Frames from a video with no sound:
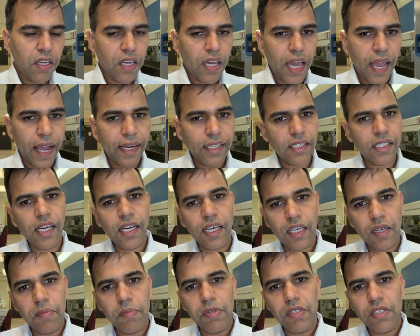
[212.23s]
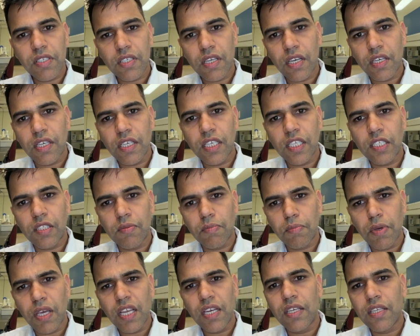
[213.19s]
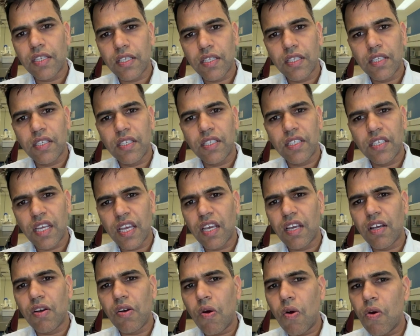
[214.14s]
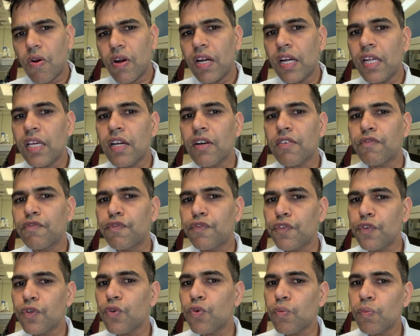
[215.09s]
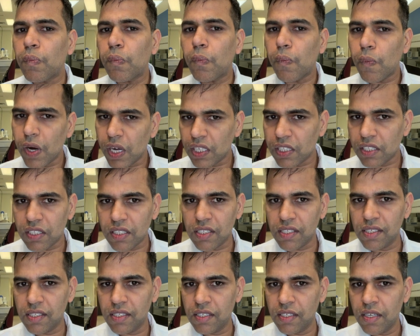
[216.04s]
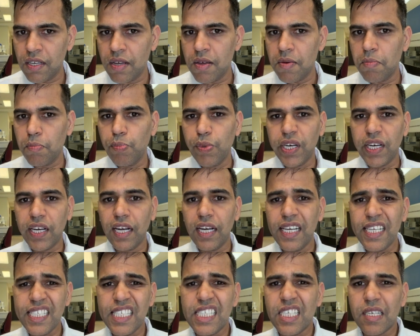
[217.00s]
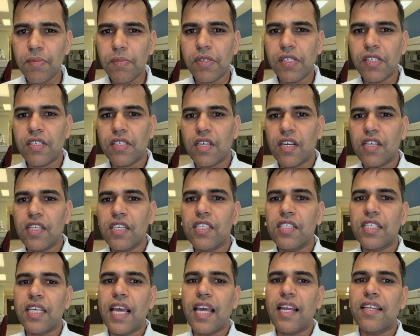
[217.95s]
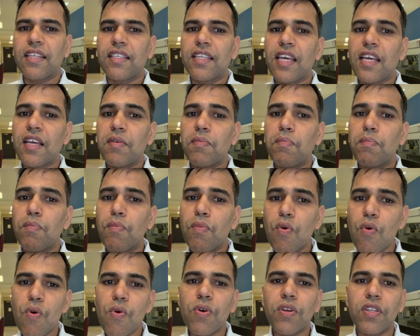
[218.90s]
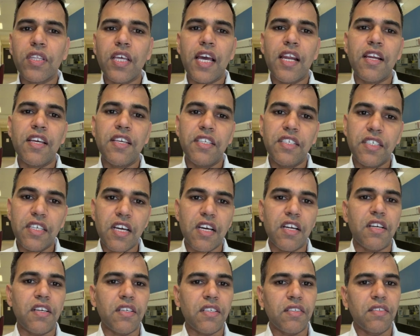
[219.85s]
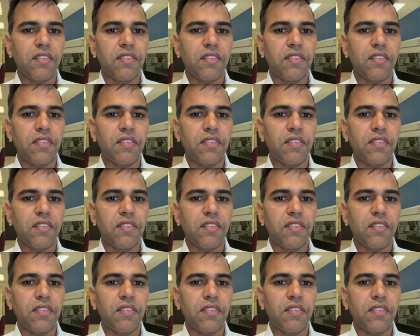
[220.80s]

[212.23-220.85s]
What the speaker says: Extractable studies may take only a few months, but leachable studies can take more than a year.